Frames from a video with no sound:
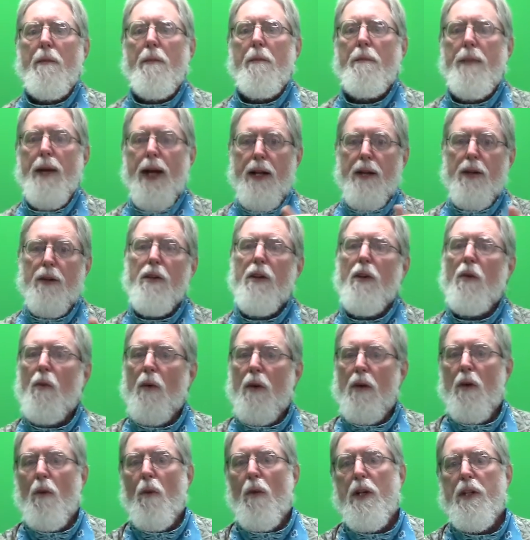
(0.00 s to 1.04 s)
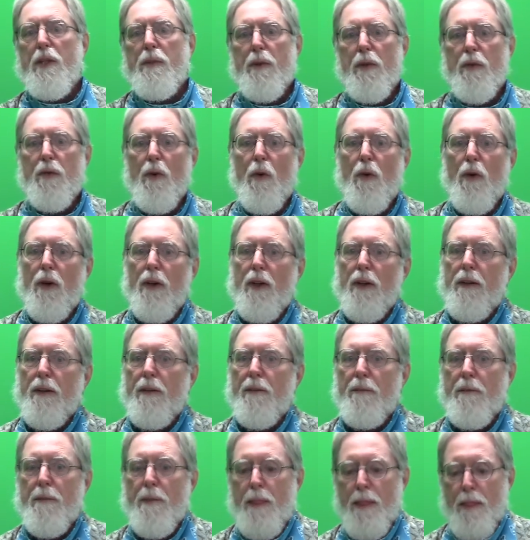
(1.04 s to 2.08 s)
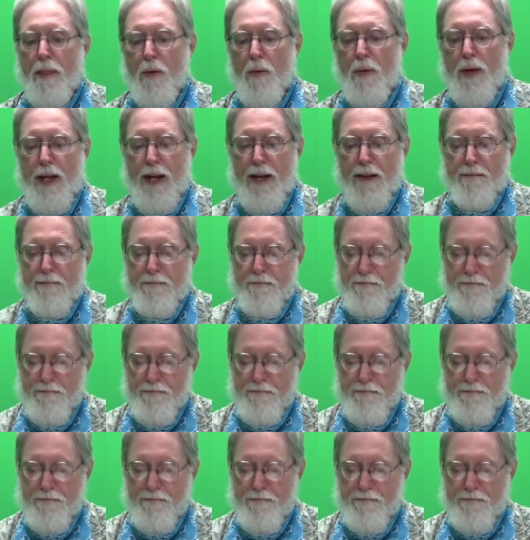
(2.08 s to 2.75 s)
better than what it was before? Okay?